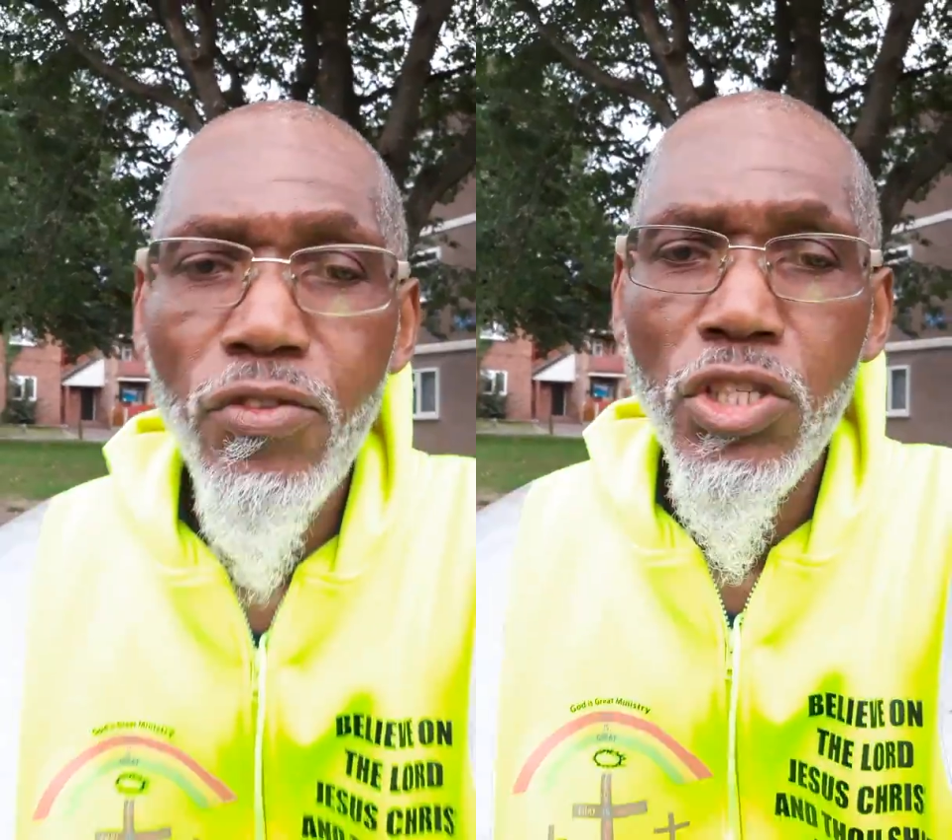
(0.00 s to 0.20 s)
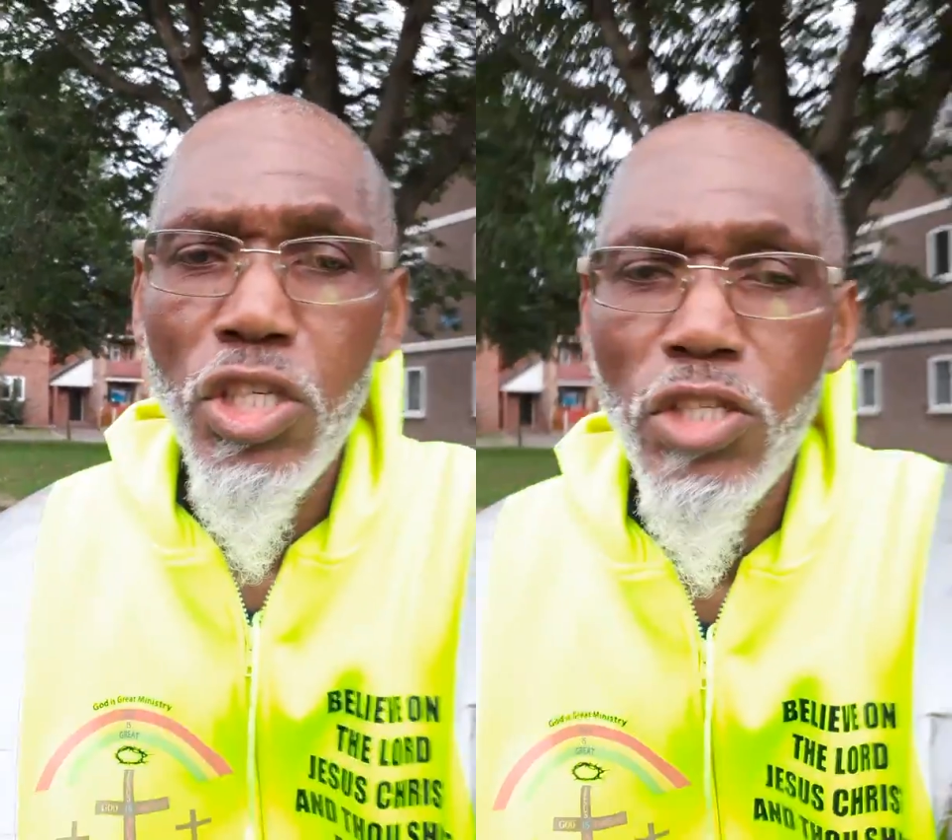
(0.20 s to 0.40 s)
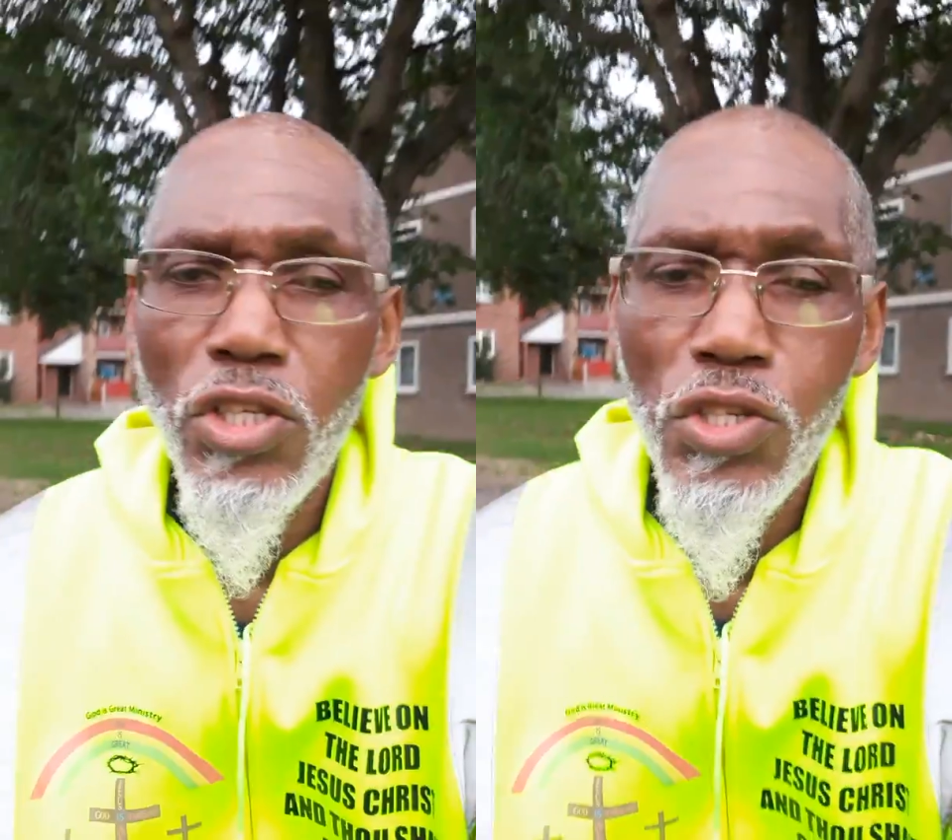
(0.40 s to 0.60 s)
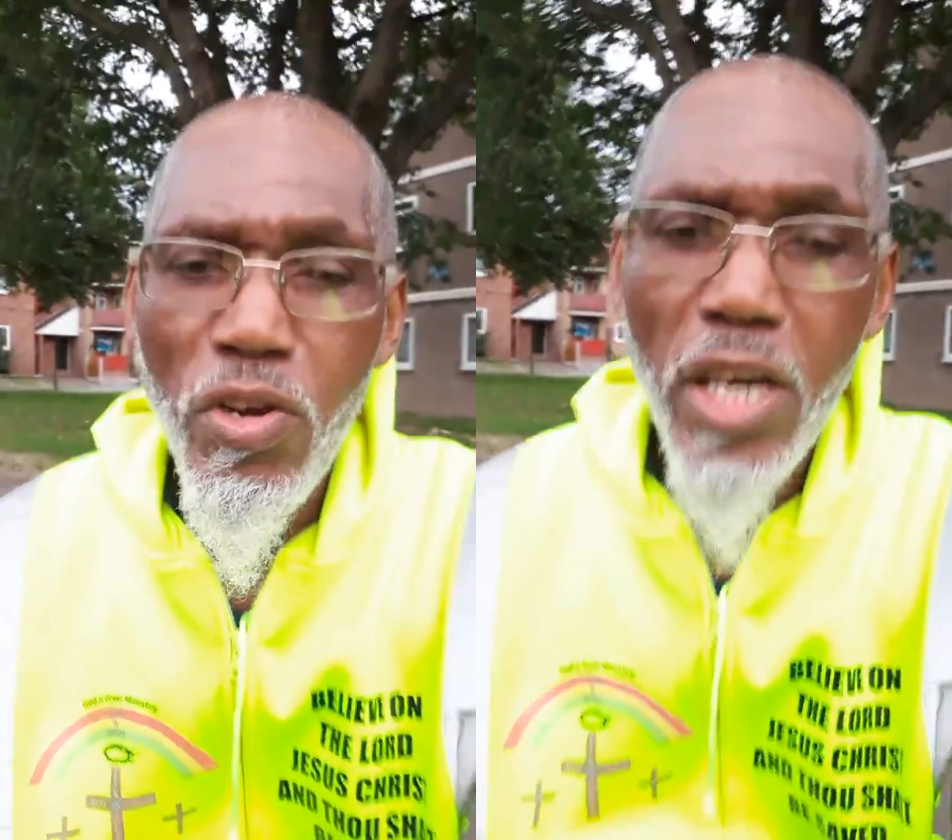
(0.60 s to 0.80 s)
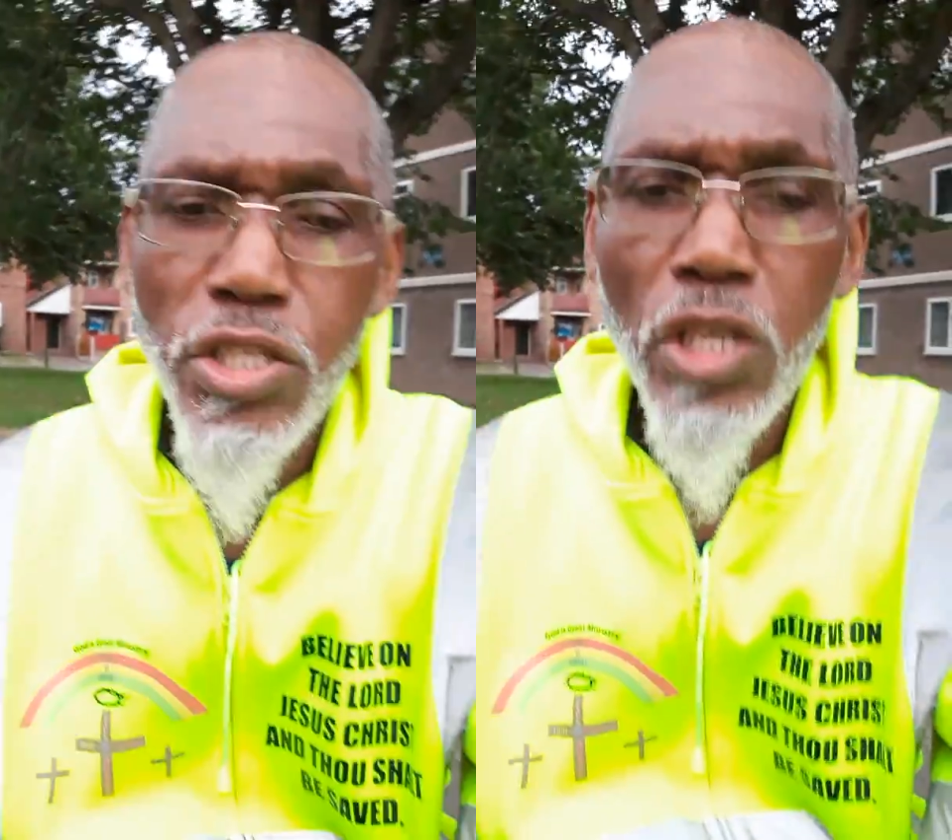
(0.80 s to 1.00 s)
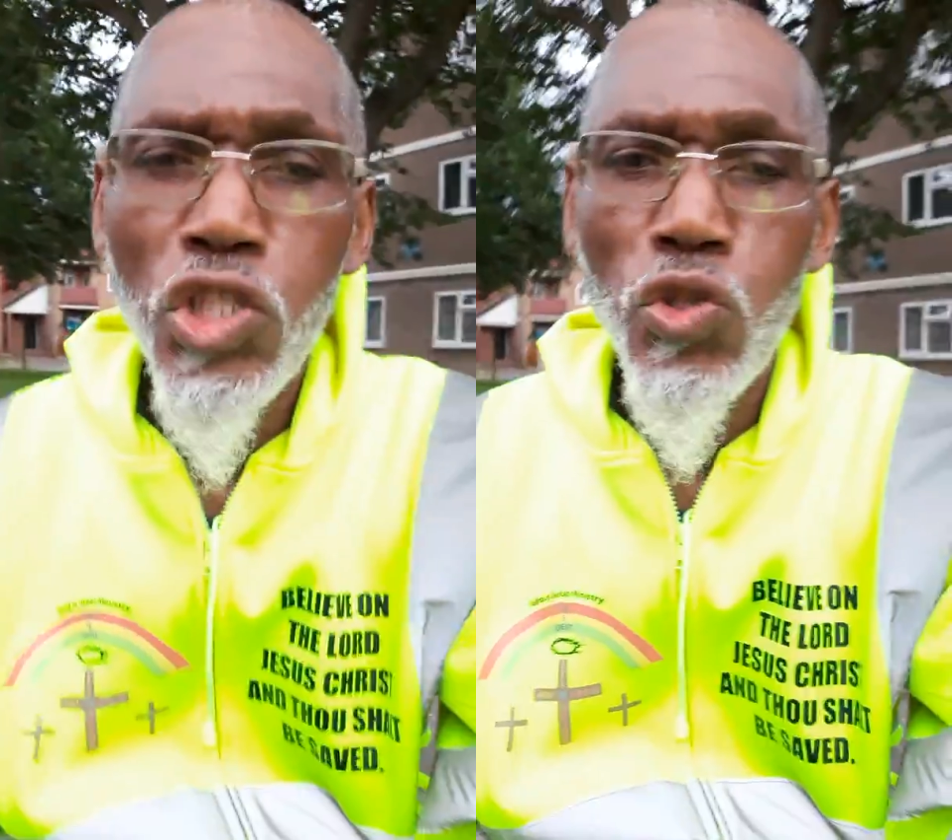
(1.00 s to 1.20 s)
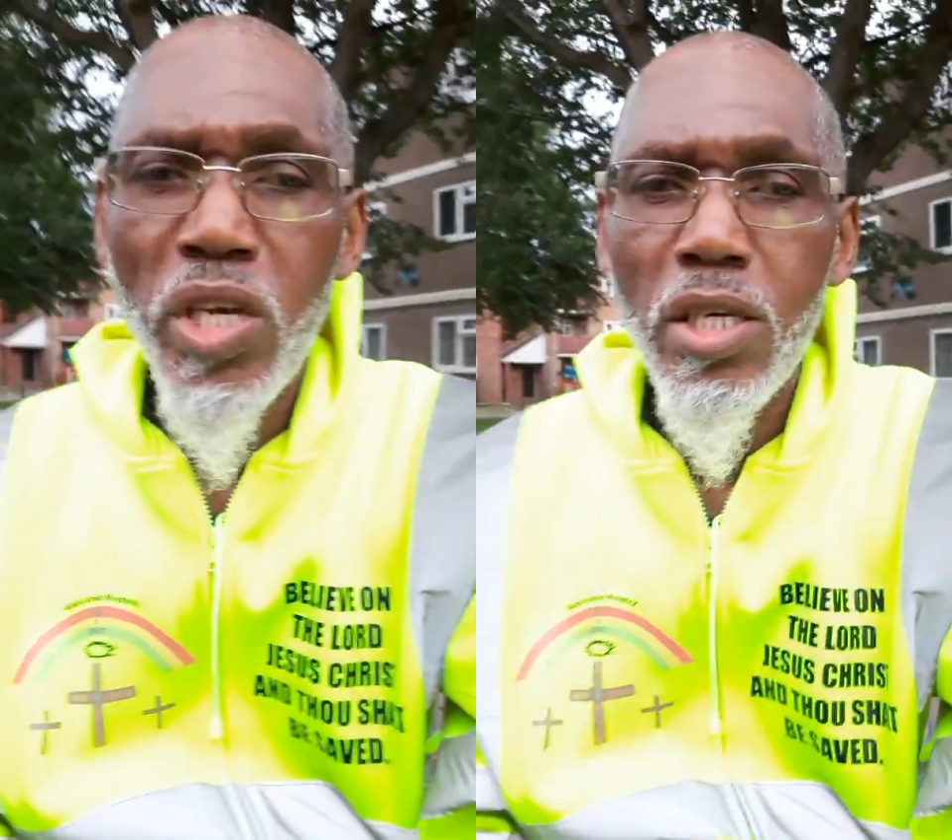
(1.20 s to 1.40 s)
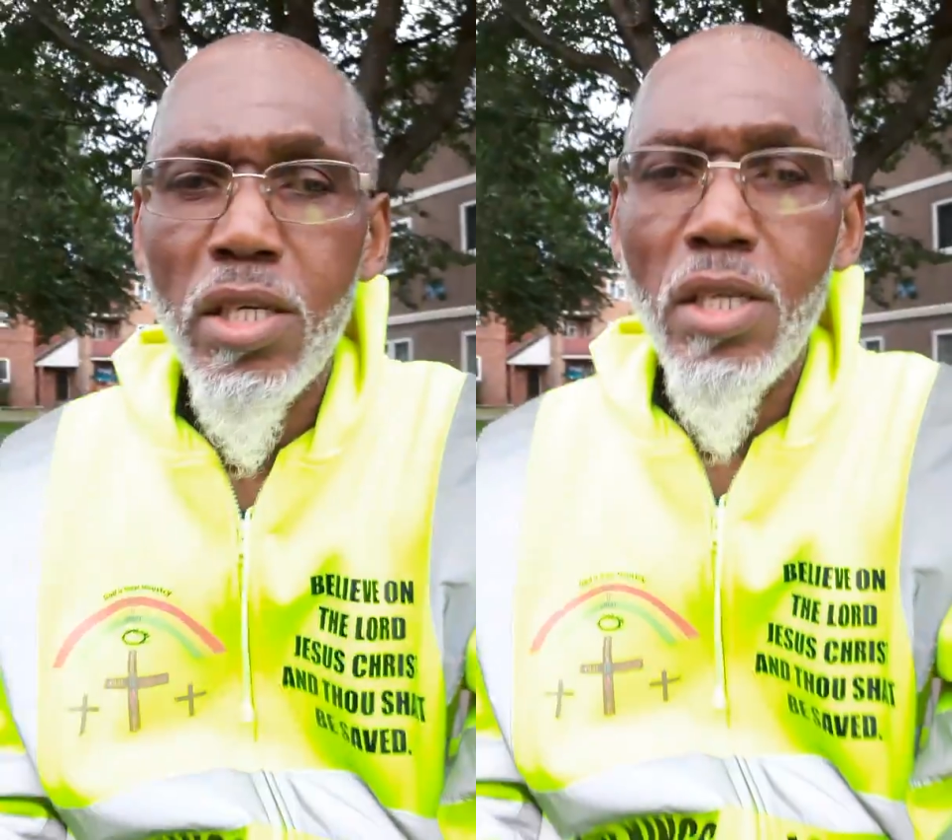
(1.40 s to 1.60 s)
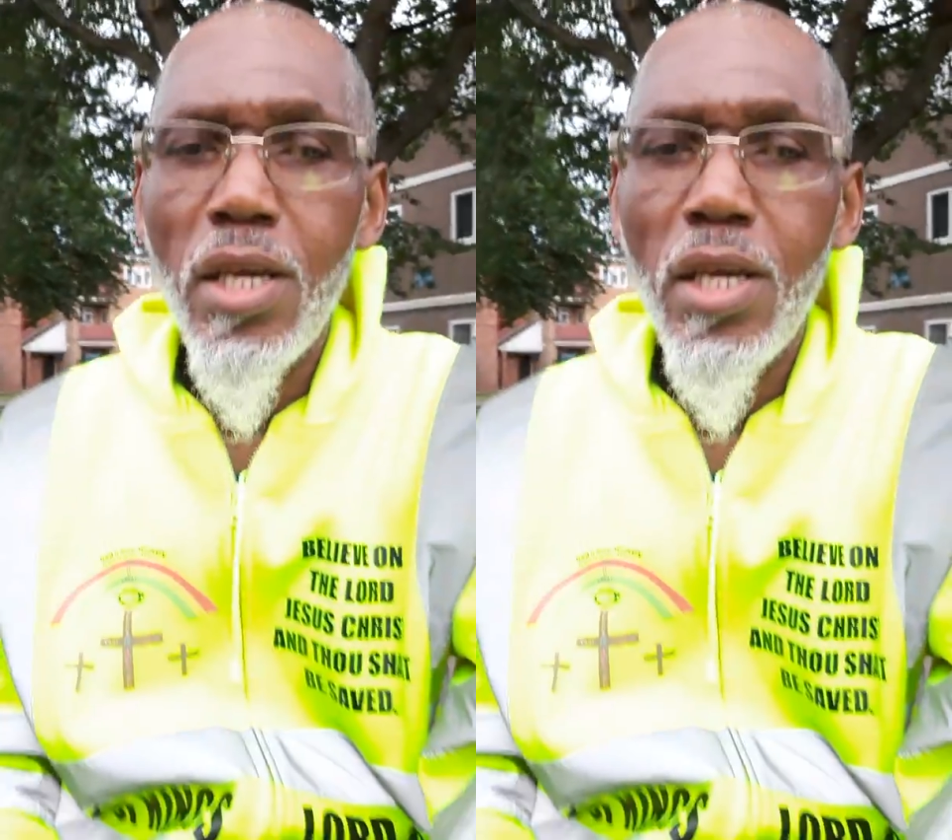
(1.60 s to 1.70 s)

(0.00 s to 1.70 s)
jesus christ and drink